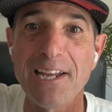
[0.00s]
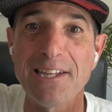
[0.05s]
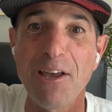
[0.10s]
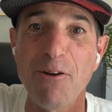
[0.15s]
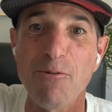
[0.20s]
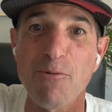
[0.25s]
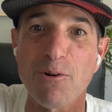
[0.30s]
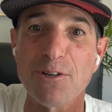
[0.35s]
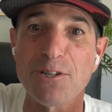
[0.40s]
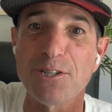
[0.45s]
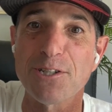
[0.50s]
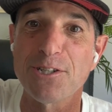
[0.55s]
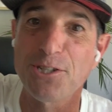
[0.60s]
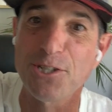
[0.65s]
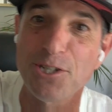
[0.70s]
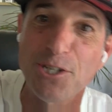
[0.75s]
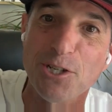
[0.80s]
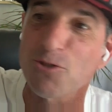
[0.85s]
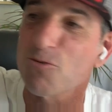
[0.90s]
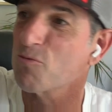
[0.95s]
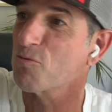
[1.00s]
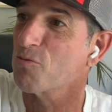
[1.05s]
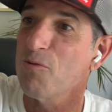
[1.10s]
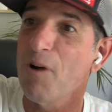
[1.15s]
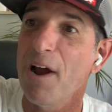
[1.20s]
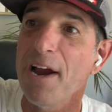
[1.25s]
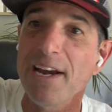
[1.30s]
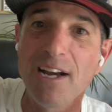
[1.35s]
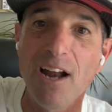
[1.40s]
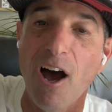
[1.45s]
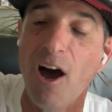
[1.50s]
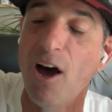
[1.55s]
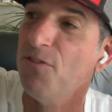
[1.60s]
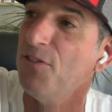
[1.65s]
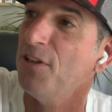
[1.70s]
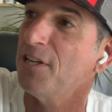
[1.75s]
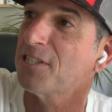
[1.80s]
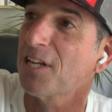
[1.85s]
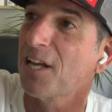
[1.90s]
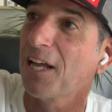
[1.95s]
Like they were just right
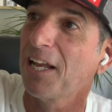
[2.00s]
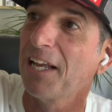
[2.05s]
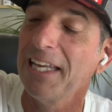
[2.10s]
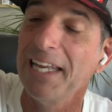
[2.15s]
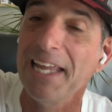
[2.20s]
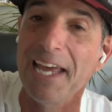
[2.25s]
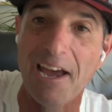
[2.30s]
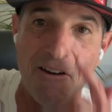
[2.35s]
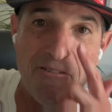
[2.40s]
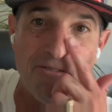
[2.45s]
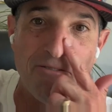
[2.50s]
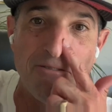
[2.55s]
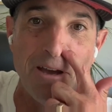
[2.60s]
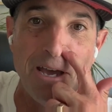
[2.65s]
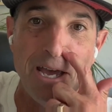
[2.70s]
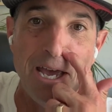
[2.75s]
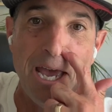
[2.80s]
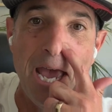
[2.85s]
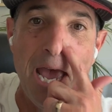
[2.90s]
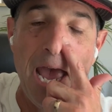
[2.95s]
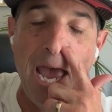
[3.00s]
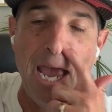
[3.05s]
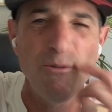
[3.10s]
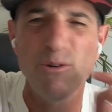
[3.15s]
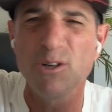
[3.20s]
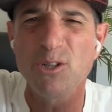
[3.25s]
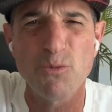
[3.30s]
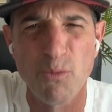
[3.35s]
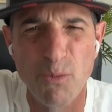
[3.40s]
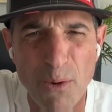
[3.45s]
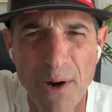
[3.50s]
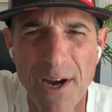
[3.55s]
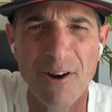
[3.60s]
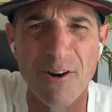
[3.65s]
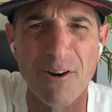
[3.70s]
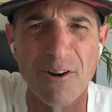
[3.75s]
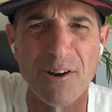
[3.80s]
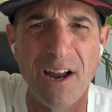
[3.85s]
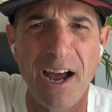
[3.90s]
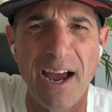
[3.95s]
on this cliff. It was
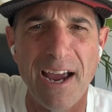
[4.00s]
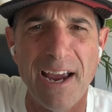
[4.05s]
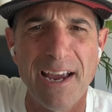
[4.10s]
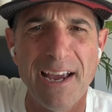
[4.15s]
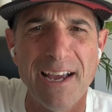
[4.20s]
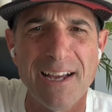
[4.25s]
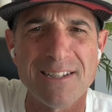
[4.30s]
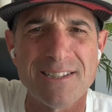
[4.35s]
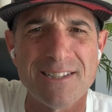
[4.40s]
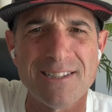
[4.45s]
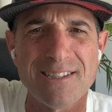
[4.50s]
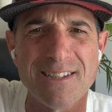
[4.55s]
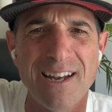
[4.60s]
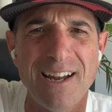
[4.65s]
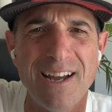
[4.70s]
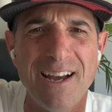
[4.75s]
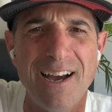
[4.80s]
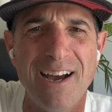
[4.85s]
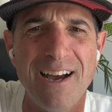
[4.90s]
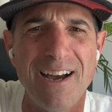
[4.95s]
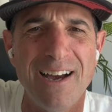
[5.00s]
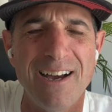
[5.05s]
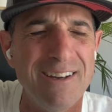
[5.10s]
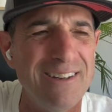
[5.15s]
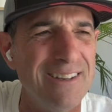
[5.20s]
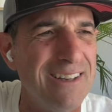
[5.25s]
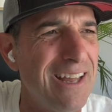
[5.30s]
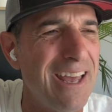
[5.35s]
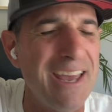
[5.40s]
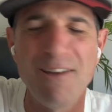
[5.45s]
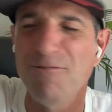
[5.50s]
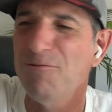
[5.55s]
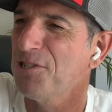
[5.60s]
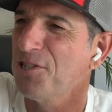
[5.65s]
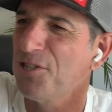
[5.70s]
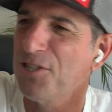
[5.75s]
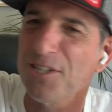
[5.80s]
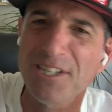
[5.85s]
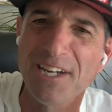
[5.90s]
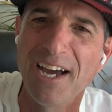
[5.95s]
weird. I guess it
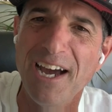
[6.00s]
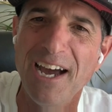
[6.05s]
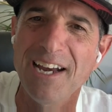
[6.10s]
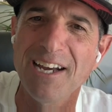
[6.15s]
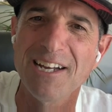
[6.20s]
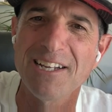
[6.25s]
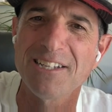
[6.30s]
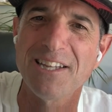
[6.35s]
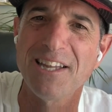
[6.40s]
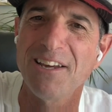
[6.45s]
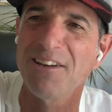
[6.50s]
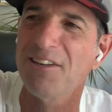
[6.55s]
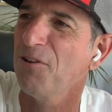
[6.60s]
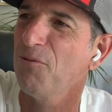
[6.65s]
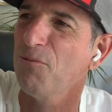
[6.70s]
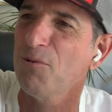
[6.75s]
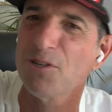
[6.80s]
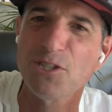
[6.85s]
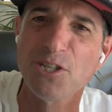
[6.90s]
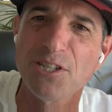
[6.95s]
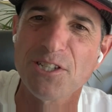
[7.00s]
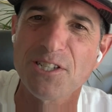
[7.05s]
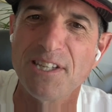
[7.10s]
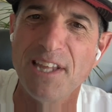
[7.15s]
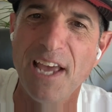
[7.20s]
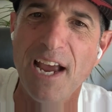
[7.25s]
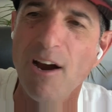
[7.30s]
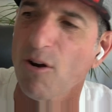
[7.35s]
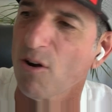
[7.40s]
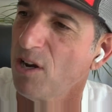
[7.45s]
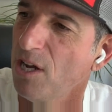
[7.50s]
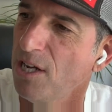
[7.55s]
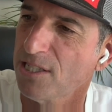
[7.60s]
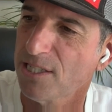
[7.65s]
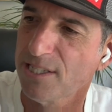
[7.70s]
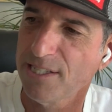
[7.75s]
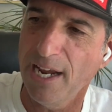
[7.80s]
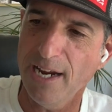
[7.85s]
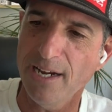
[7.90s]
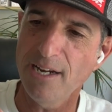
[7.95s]
was just kind of like they were just there,
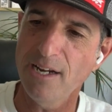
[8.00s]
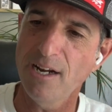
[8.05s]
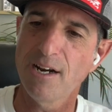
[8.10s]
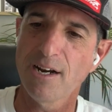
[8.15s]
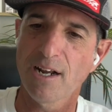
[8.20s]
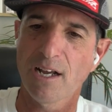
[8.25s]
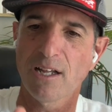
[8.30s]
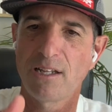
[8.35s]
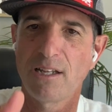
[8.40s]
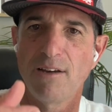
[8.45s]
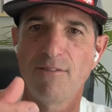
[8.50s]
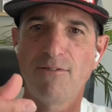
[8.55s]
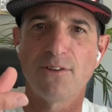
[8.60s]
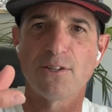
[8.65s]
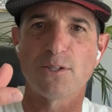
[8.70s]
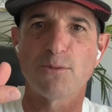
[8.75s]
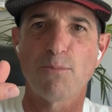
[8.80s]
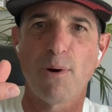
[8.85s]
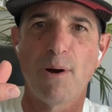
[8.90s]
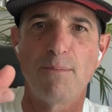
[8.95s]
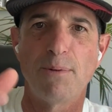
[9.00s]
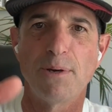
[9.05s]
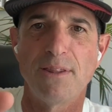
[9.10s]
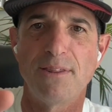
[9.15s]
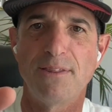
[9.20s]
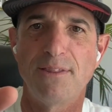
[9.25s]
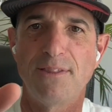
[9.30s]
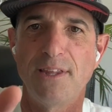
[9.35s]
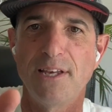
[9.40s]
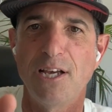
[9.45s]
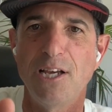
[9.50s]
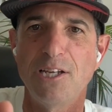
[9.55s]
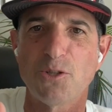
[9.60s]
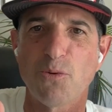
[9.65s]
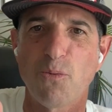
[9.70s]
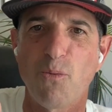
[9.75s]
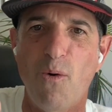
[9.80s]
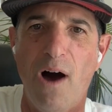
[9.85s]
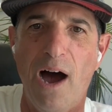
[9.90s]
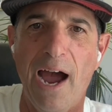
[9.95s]
standing on a cliff that's probably
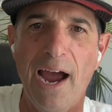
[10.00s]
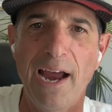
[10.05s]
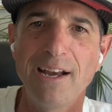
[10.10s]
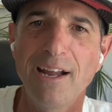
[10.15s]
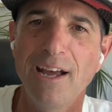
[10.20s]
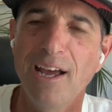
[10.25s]
this wide.